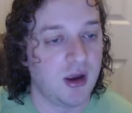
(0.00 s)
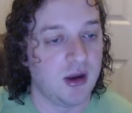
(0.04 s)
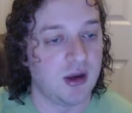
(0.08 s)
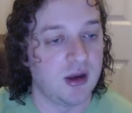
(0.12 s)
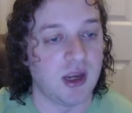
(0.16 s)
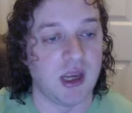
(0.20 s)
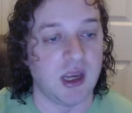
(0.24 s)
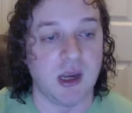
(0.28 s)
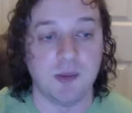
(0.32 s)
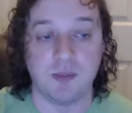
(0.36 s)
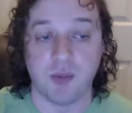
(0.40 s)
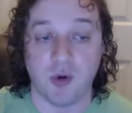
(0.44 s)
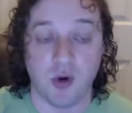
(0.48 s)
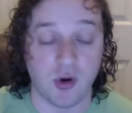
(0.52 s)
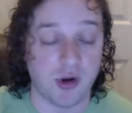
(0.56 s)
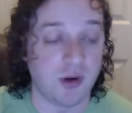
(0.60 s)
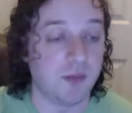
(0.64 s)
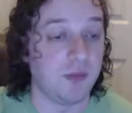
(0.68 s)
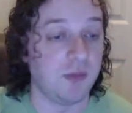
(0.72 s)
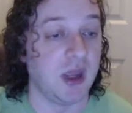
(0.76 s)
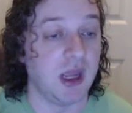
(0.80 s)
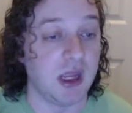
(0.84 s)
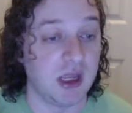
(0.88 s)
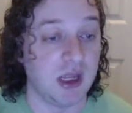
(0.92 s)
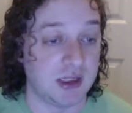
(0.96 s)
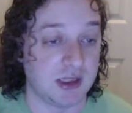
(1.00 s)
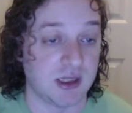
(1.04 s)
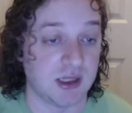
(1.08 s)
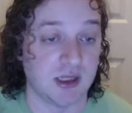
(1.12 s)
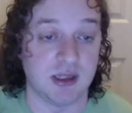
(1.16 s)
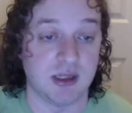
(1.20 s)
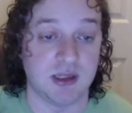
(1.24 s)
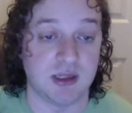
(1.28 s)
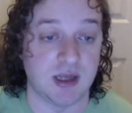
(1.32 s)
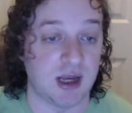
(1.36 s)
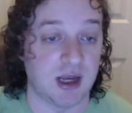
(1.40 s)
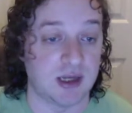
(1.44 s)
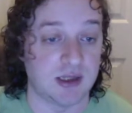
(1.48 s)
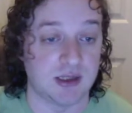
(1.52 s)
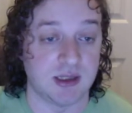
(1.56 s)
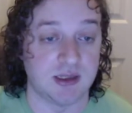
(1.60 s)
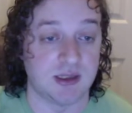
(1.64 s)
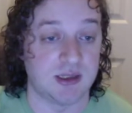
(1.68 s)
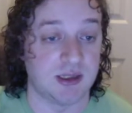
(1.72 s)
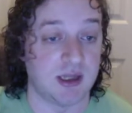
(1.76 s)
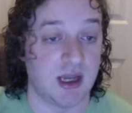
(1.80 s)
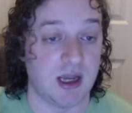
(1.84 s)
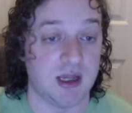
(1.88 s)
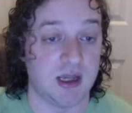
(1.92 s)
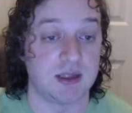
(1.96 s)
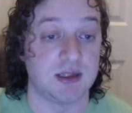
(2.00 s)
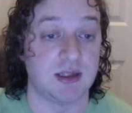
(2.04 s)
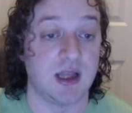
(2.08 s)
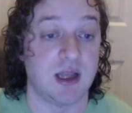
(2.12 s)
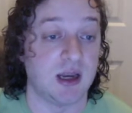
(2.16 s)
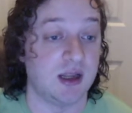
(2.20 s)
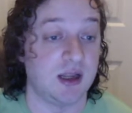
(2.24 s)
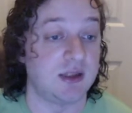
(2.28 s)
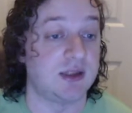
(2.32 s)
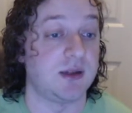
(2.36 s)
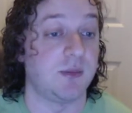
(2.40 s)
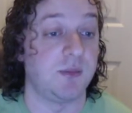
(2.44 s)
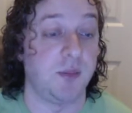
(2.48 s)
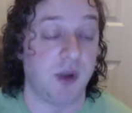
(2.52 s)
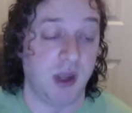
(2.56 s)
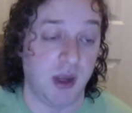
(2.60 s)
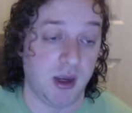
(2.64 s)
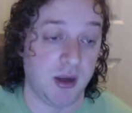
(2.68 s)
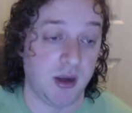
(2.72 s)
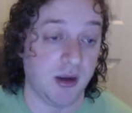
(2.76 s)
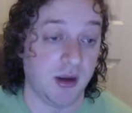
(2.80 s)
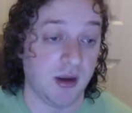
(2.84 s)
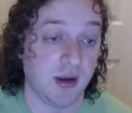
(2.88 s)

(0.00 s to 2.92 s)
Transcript: He pointed me to the text that says that it's a pin